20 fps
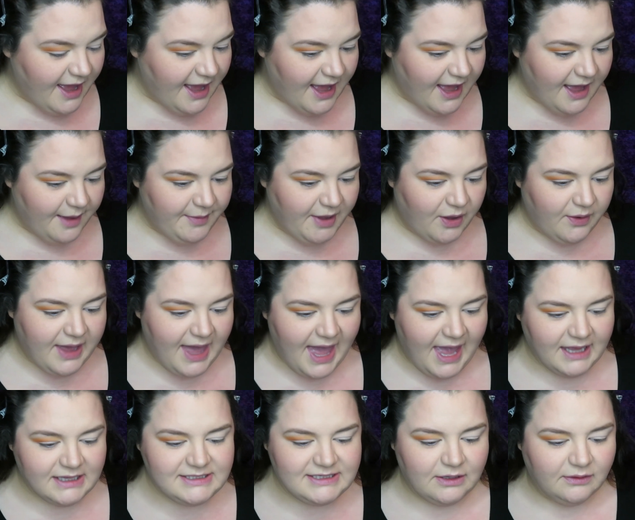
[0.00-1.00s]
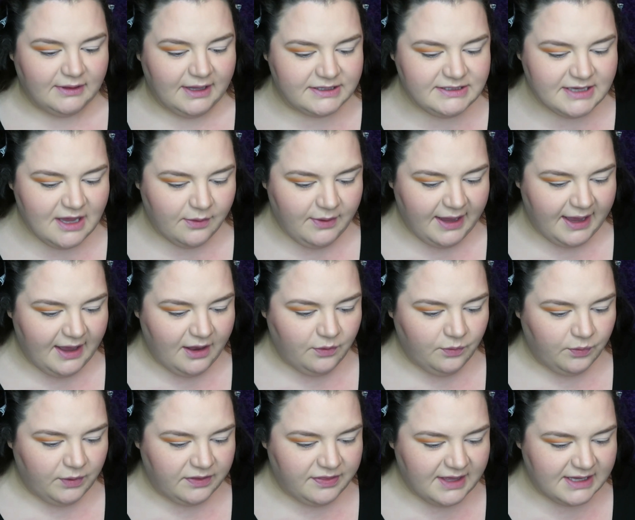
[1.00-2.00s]
Okay, so let's go
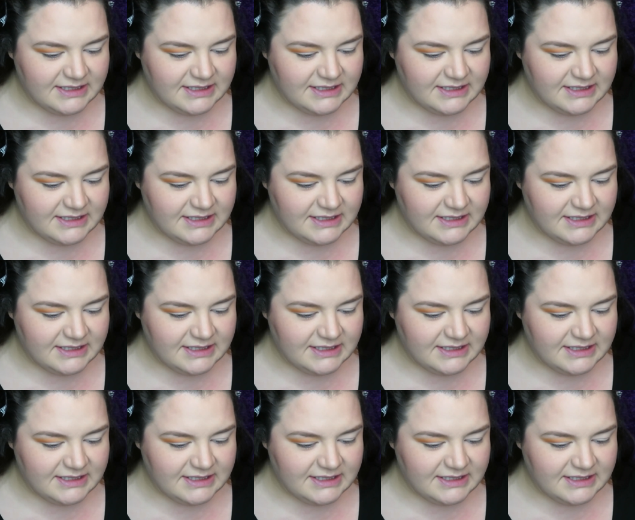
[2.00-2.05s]
in with